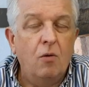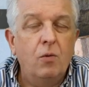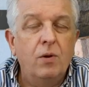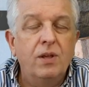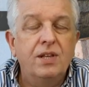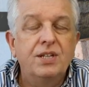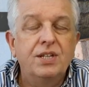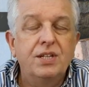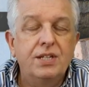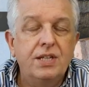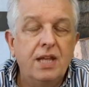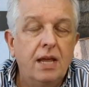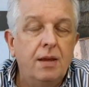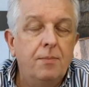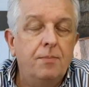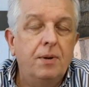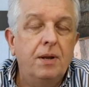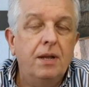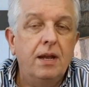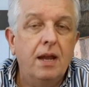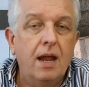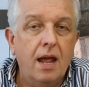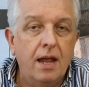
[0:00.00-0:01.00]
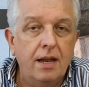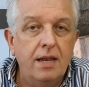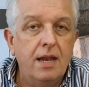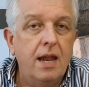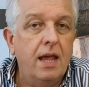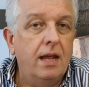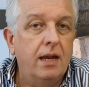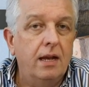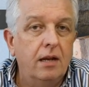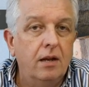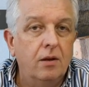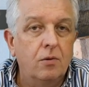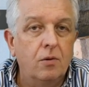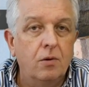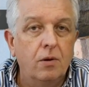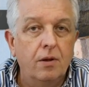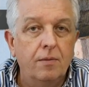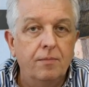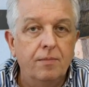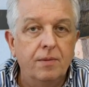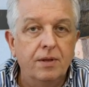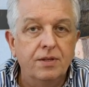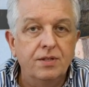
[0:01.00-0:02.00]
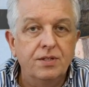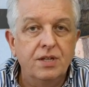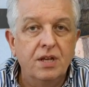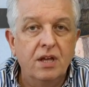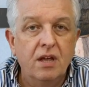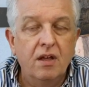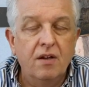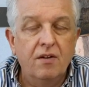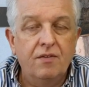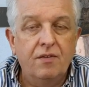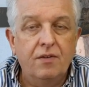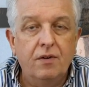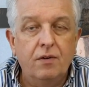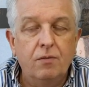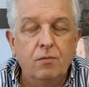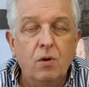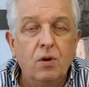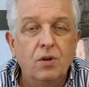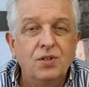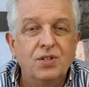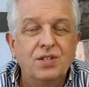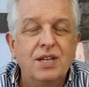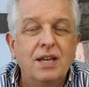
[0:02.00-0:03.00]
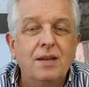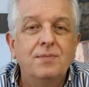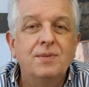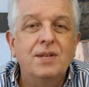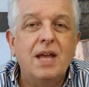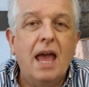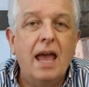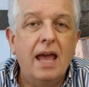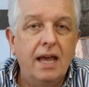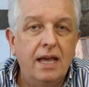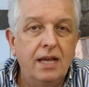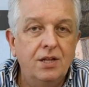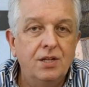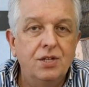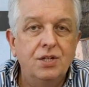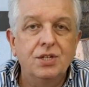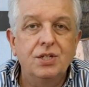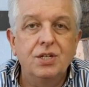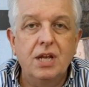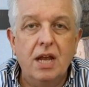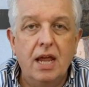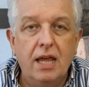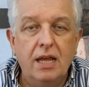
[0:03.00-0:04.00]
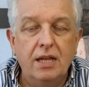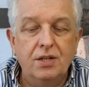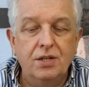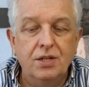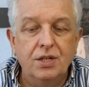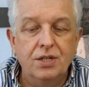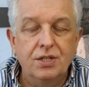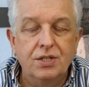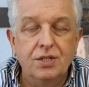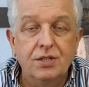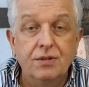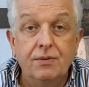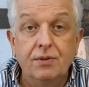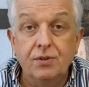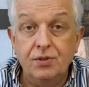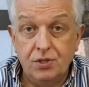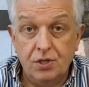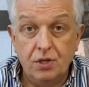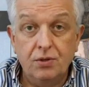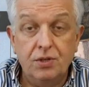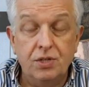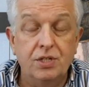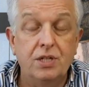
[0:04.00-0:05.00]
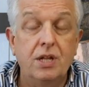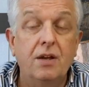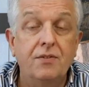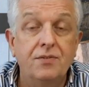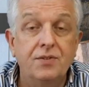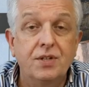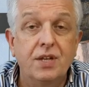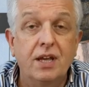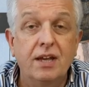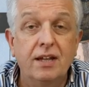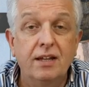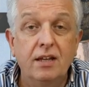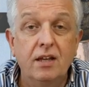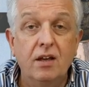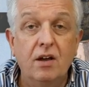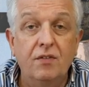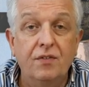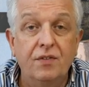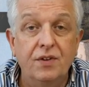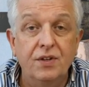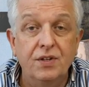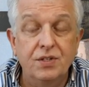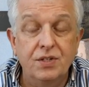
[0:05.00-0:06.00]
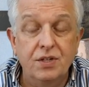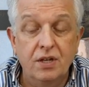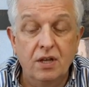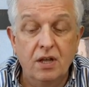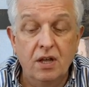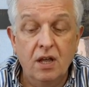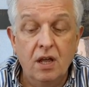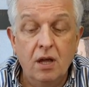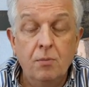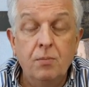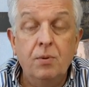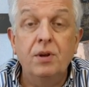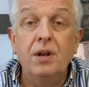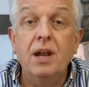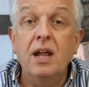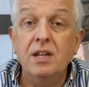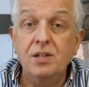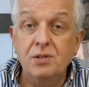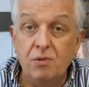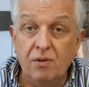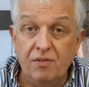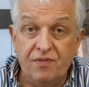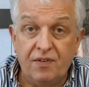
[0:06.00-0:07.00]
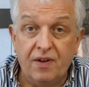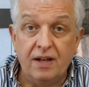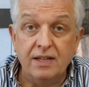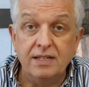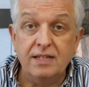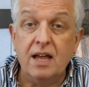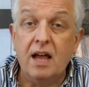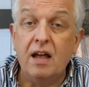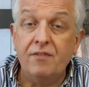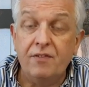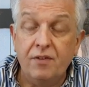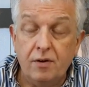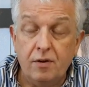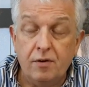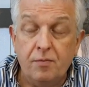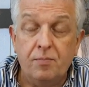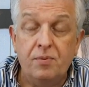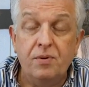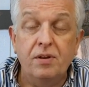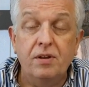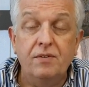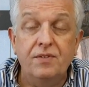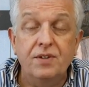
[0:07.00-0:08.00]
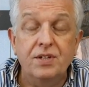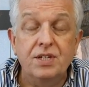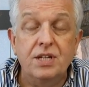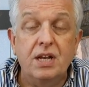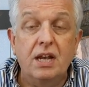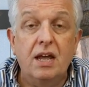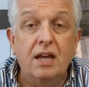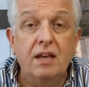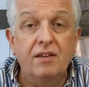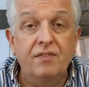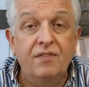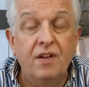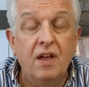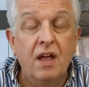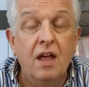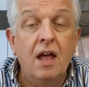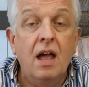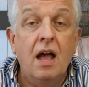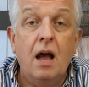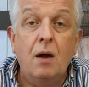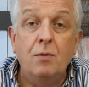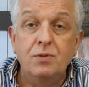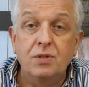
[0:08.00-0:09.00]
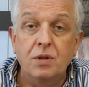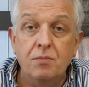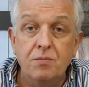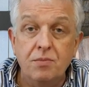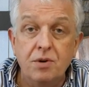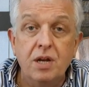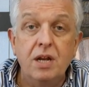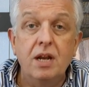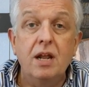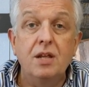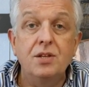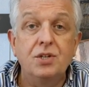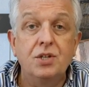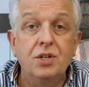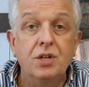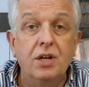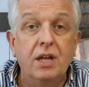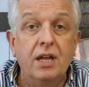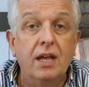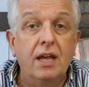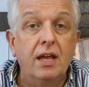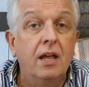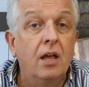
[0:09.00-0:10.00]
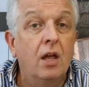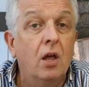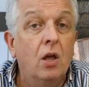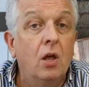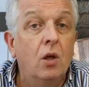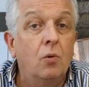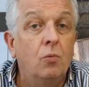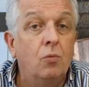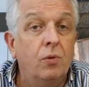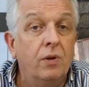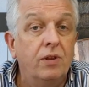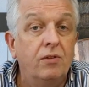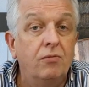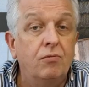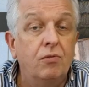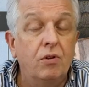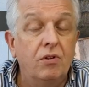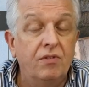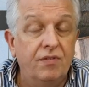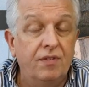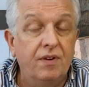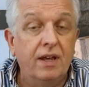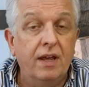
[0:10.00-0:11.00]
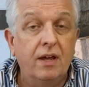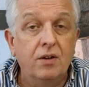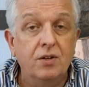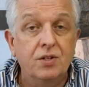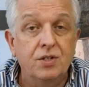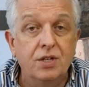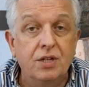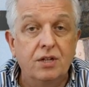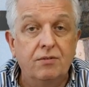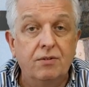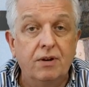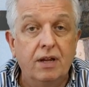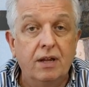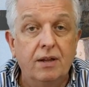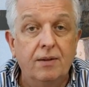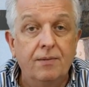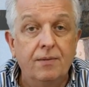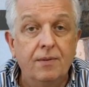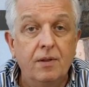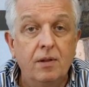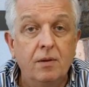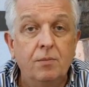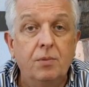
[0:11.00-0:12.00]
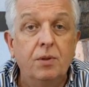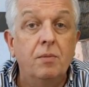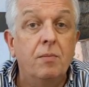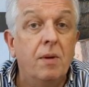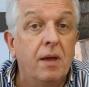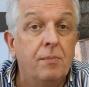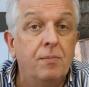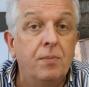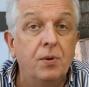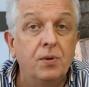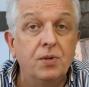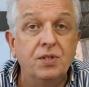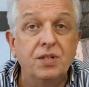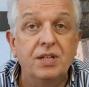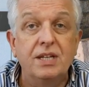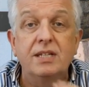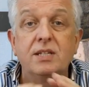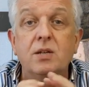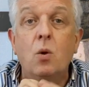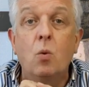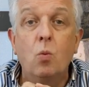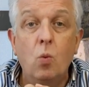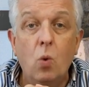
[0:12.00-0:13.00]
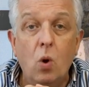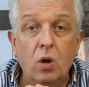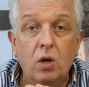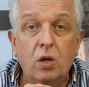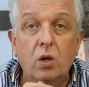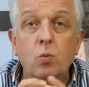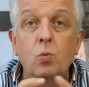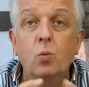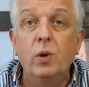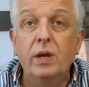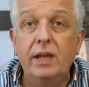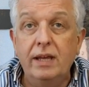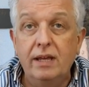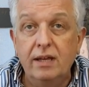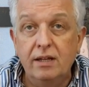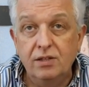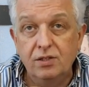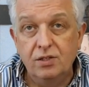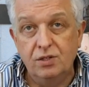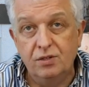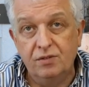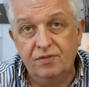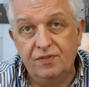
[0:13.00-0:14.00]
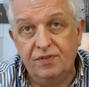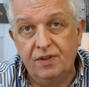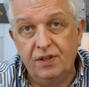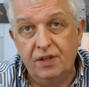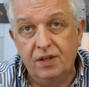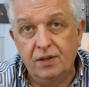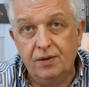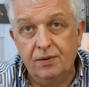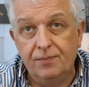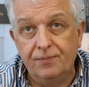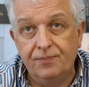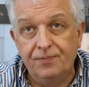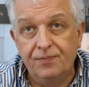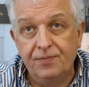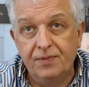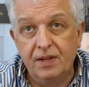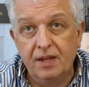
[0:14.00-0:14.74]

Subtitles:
with stapling and nailing equipment for what seems ages and ages, or so the staff say in the office. But in actual fact, I have had a previous life. I was a marine engineer with the Royal Fleet Auxiliary. But the main point is, what can we do for you?